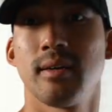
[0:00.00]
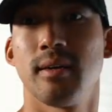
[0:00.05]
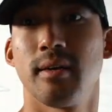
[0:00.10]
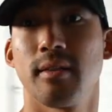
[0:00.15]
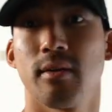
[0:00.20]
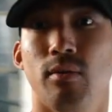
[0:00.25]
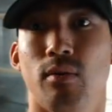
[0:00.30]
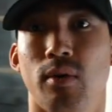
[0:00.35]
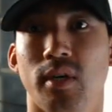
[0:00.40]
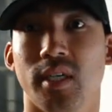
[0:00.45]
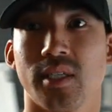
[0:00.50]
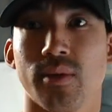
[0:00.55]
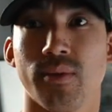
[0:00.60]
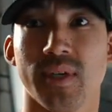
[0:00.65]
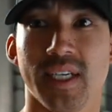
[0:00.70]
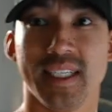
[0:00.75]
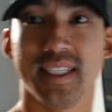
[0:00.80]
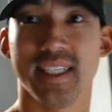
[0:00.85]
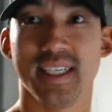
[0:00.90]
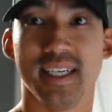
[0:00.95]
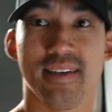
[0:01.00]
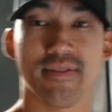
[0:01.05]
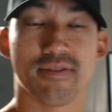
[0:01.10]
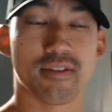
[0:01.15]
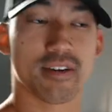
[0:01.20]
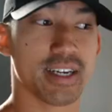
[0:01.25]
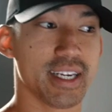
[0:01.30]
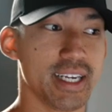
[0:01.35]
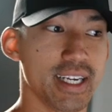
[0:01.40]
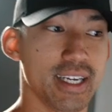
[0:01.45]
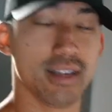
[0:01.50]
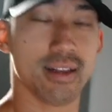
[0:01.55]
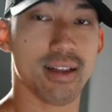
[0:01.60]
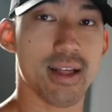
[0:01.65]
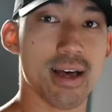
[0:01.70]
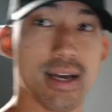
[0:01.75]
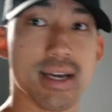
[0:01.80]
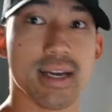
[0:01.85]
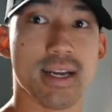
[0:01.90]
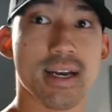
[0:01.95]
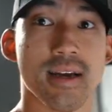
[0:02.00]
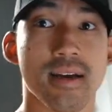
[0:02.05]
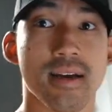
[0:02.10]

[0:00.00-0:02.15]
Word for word: Got the 120D for a key light.